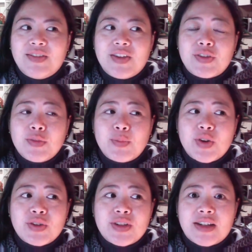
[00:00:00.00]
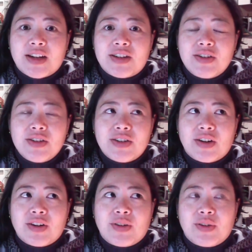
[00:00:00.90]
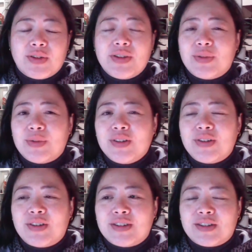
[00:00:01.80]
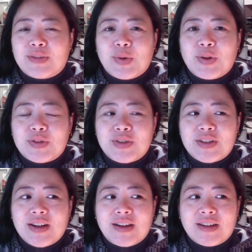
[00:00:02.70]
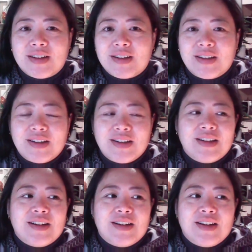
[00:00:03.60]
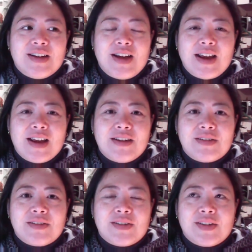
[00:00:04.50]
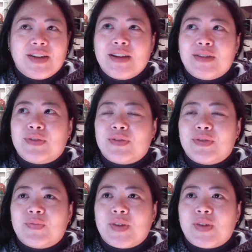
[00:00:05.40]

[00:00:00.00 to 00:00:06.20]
If someone personally attacked you, just go, oh, you know, realise that's a personal attack and leave.